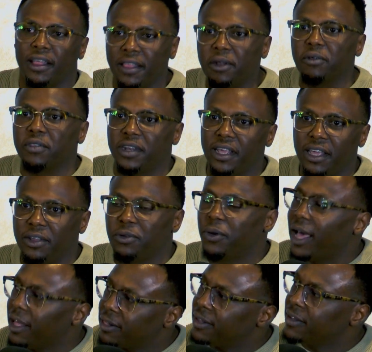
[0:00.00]
At the end of the day, you know,
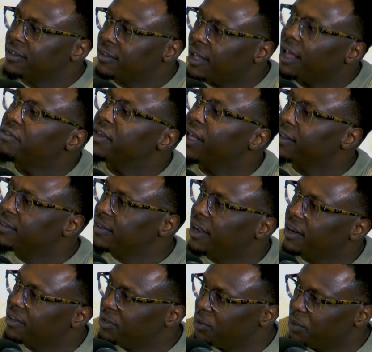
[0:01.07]
ethics is having a
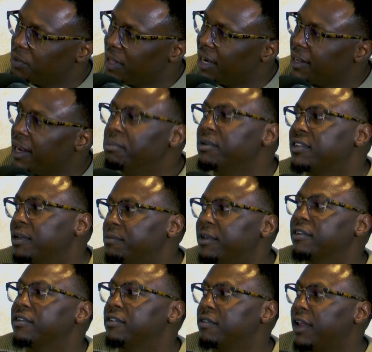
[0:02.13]
stand. So that can be
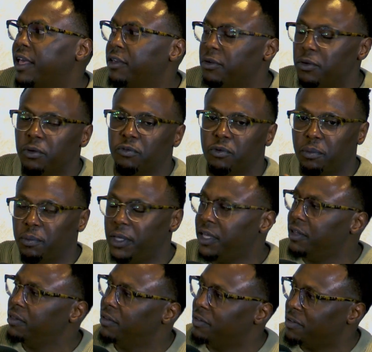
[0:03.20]
subjective, like, you know, for
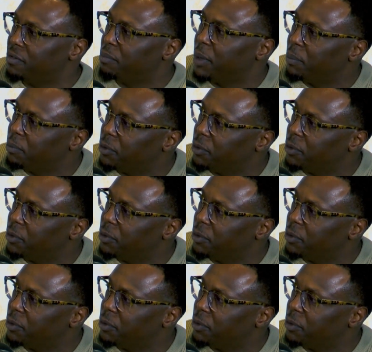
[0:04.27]
me, this is my